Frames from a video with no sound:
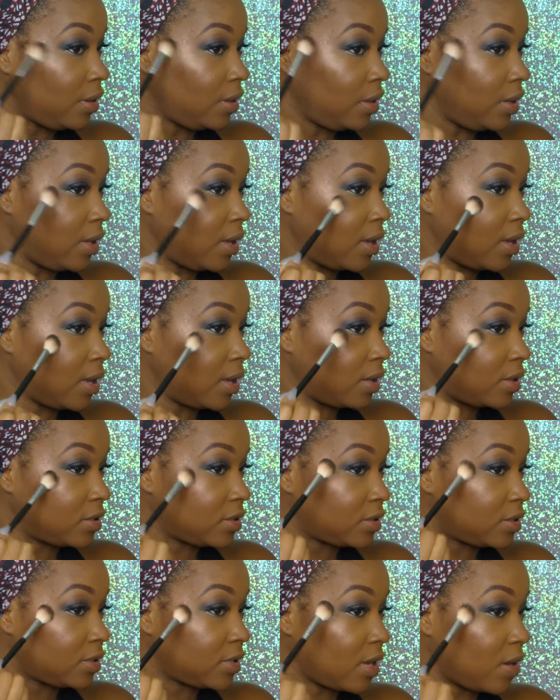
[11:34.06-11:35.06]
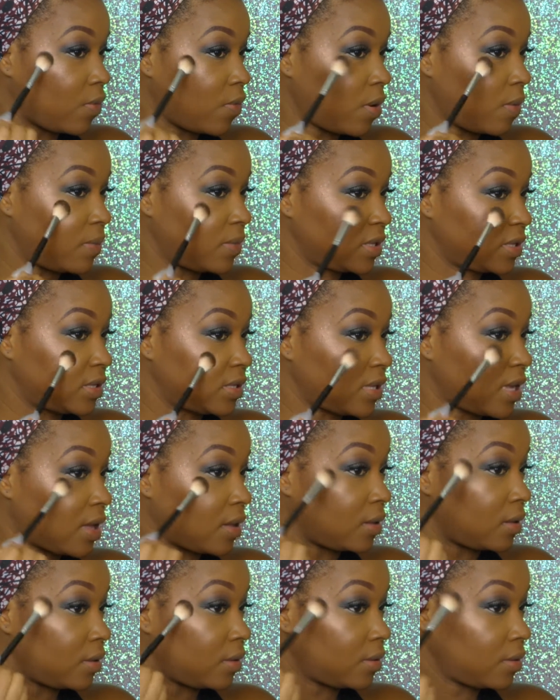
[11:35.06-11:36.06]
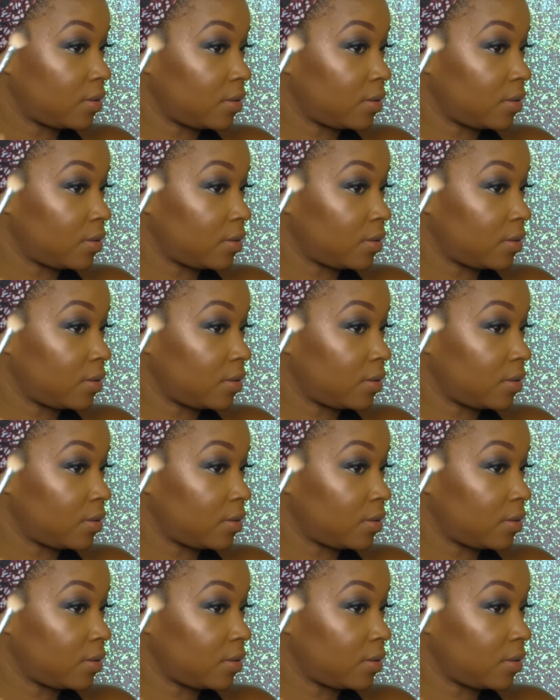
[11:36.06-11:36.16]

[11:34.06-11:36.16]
Yes, I want metallic.